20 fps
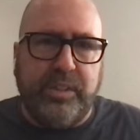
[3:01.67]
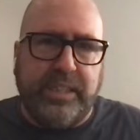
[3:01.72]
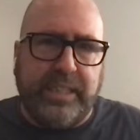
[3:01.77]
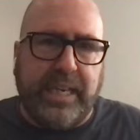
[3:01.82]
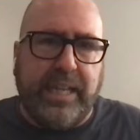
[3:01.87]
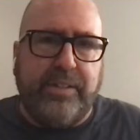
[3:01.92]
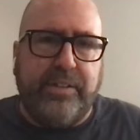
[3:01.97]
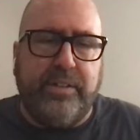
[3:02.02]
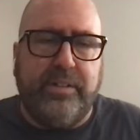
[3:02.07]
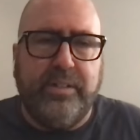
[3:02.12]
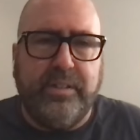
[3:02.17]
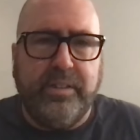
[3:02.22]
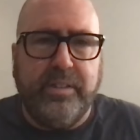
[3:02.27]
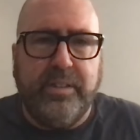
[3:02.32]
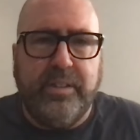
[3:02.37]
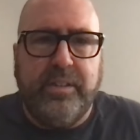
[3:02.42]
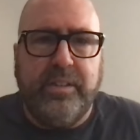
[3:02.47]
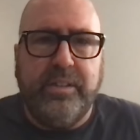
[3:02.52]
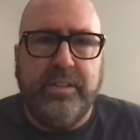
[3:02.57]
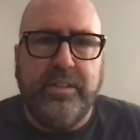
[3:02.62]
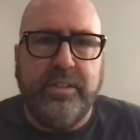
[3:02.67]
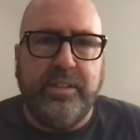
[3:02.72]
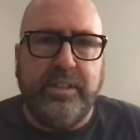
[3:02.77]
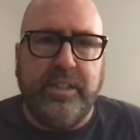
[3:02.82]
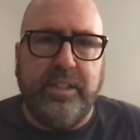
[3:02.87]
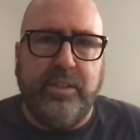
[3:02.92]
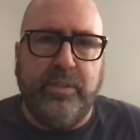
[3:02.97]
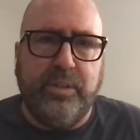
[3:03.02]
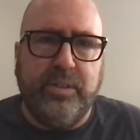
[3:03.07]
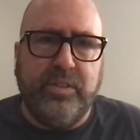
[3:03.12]
together,
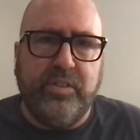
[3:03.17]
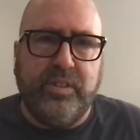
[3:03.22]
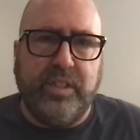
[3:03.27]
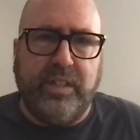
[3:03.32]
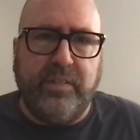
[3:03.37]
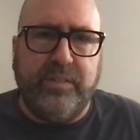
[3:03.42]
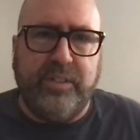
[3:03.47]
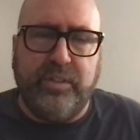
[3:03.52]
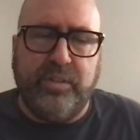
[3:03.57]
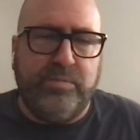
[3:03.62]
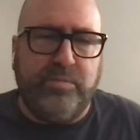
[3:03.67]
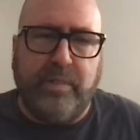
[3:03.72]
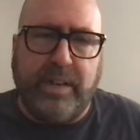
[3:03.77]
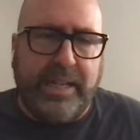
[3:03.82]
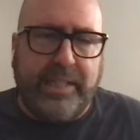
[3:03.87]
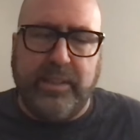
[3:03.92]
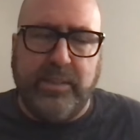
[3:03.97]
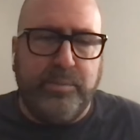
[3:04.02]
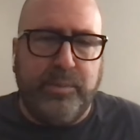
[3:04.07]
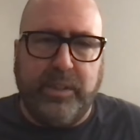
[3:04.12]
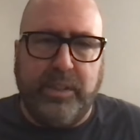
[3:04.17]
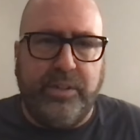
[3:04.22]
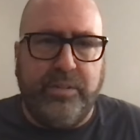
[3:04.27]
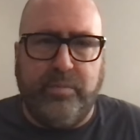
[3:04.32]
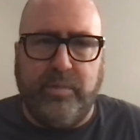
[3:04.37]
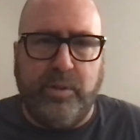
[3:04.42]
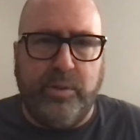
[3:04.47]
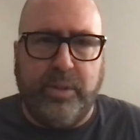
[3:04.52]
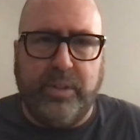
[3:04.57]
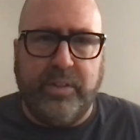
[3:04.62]
you know, instead of just randomly
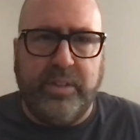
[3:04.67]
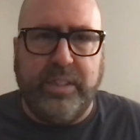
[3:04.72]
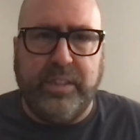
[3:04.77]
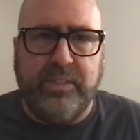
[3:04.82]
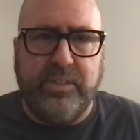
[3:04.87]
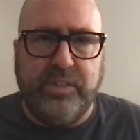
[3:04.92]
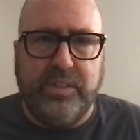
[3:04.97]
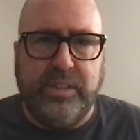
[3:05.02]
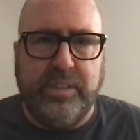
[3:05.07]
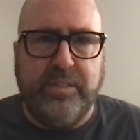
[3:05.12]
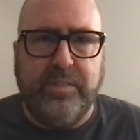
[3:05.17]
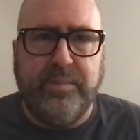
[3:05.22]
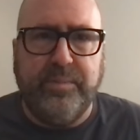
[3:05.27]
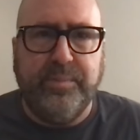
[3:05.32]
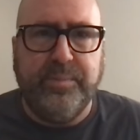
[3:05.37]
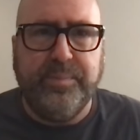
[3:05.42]
throwing things in.